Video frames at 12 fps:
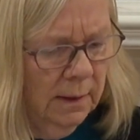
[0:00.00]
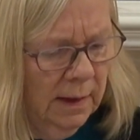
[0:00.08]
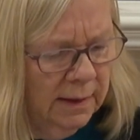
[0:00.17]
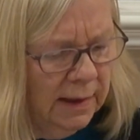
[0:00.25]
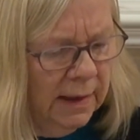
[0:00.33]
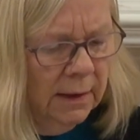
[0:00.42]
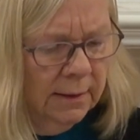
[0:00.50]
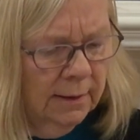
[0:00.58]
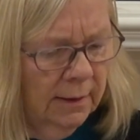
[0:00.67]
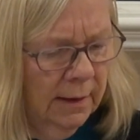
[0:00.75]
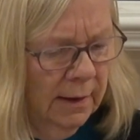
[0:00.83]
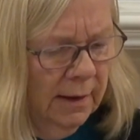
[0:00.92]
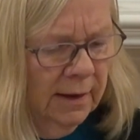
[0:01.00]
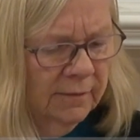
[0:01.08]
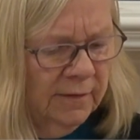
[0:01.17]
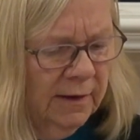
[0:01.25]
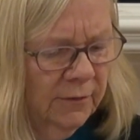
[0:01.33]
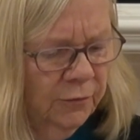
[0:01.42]
Again,
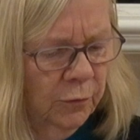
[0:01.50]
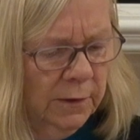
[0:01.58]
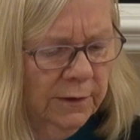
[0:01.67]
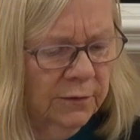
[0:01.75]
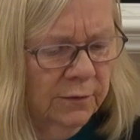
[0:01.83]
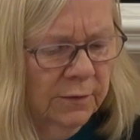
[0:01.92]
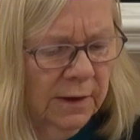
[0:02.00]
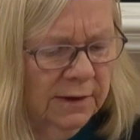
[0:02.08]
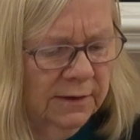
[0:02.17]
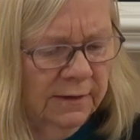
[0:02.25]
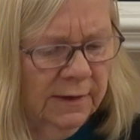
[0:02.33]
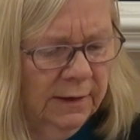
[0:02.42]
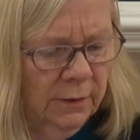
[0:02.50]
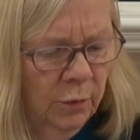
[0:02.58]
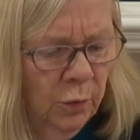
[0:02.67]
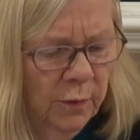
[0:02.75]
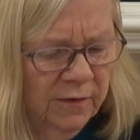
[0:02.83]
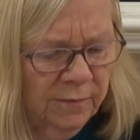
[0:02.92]
Isaiah forty-two nineteen,
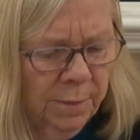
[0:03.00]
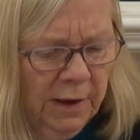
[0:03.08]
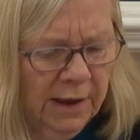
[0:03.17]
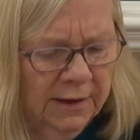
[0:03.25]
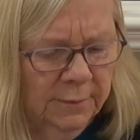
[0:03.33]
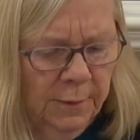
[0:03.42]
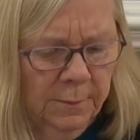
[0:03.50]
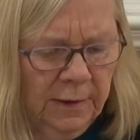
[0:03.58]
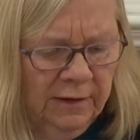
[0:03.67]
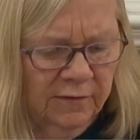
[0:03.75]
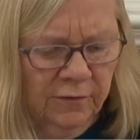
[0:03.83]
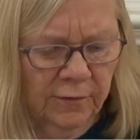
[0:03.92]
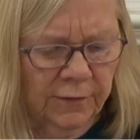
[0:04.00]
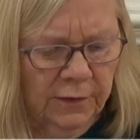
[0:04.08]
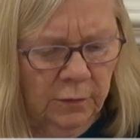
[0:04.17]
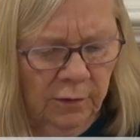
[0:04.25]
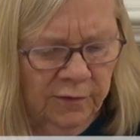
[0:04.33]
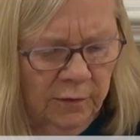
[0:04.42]
who is blind but my
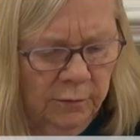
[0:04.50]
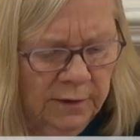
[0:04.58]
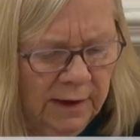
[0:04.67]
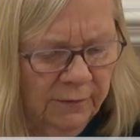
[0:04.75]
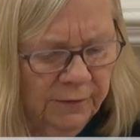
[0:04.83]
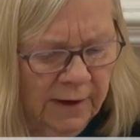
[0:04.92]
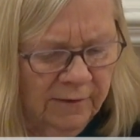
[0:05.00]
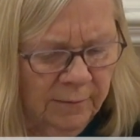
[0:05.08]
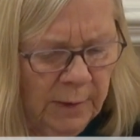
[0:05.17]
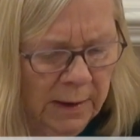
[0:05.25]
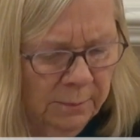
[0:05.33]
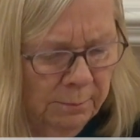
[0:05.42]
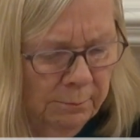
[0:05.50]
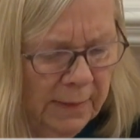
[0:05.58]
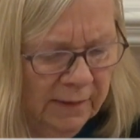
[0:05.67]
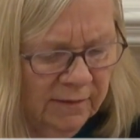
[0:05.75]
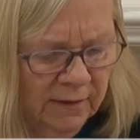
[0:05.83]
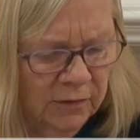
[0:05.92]
servant, or so deaf as my
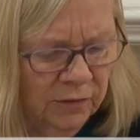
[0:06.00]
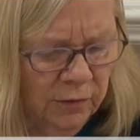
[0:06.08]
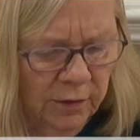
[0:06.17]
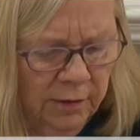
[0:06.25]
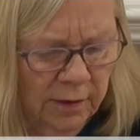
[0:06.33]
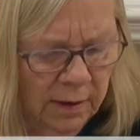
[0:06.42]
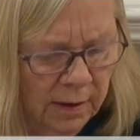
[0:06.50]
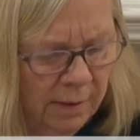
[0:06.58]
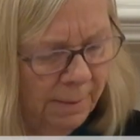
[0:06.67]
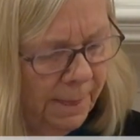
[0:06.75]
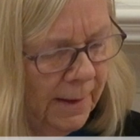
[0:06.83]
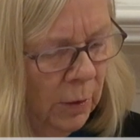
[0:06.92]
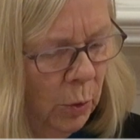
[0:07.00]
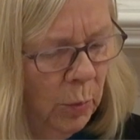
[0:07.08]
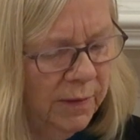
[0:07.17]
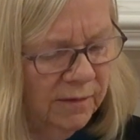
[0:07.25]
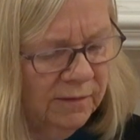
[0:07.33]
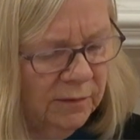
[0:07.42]
messenger?
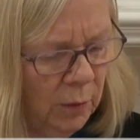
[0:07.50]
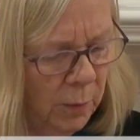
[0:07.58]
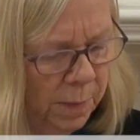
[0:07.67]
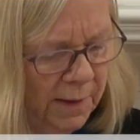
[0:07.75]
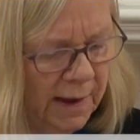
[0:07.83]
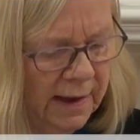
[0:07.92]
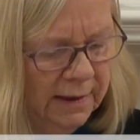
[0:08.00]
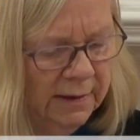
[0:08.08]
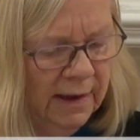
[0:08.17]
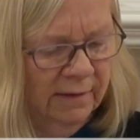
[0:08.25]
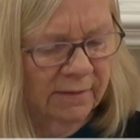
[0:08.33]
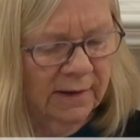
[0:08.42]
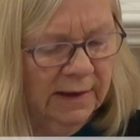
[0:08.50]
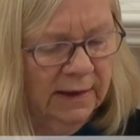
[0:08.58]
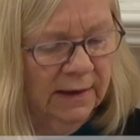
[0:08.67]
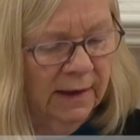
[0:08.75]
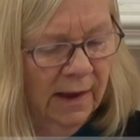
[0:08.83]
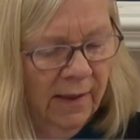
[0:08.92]
Who is so blind as
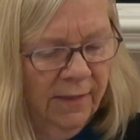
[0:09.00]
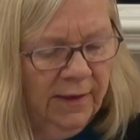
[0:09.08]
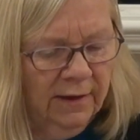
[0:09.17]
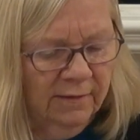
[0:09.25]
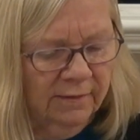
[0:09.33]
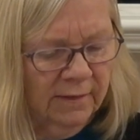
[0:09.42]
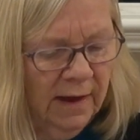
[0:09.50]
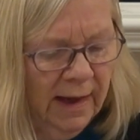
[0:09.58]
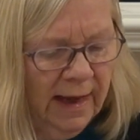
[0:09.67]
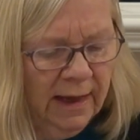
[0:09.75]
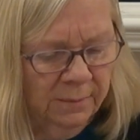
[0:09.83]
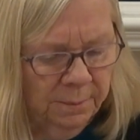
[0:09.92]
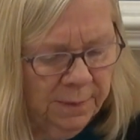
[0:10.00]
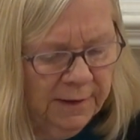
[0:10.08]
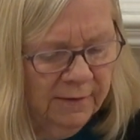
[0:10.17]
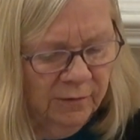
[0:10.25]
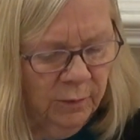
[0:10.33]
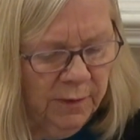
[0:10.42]
he that is at
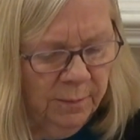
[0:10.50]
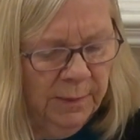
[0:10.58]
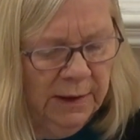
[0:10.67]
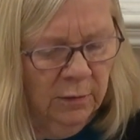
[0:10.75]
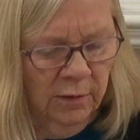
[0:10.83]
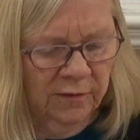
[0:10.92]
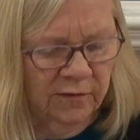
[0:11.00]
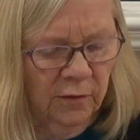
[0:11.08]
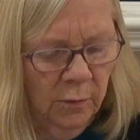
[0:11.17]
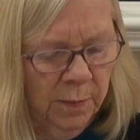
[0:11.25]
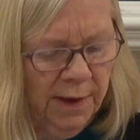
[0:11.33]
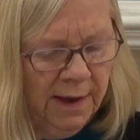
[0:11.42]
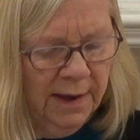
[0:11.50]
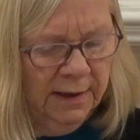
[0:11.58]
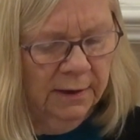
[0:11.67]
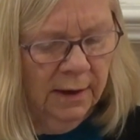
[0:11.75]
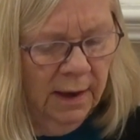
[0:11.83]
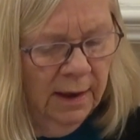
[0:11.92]
peace with me, or so
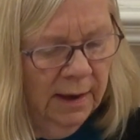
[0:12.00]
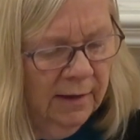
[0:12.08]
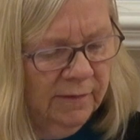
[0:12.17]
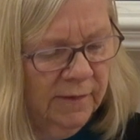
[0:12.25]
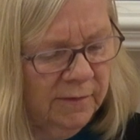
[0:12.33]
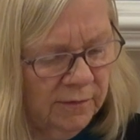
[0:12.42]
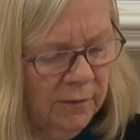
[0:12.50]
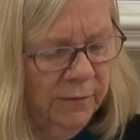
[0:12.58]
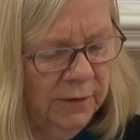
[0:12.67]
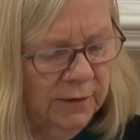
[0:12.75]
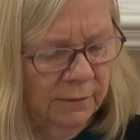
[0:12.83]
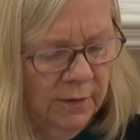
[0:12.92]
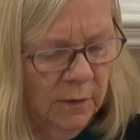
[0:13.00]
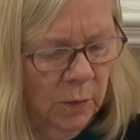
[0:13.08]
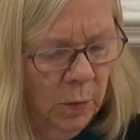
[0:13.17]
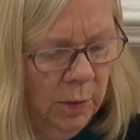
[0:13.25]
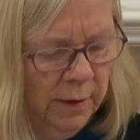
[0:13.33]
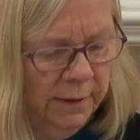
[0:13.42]
blind as the servant of the
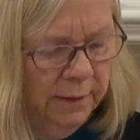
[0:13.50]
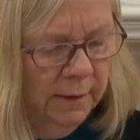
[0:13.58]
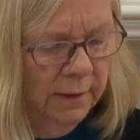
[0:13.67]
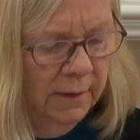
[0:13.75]
Lord?